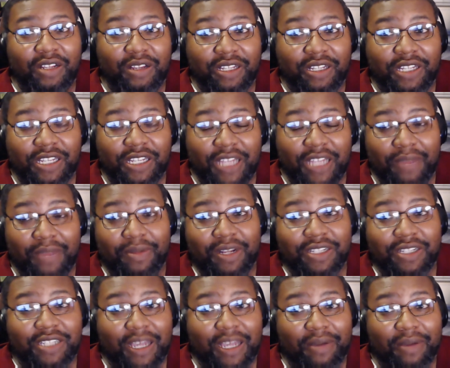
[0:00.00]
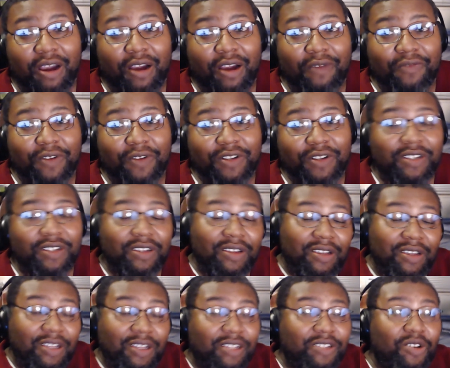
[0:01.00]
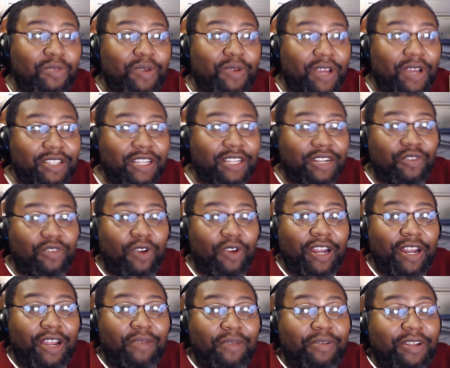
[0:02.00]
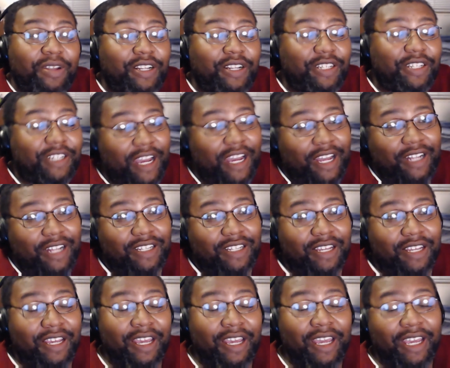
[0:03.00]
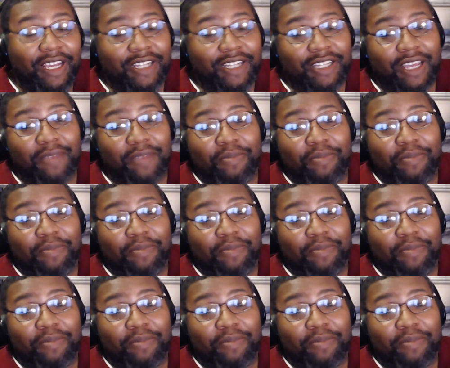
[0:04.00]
team in the same conference. So because they traded him to the Jets, he's getting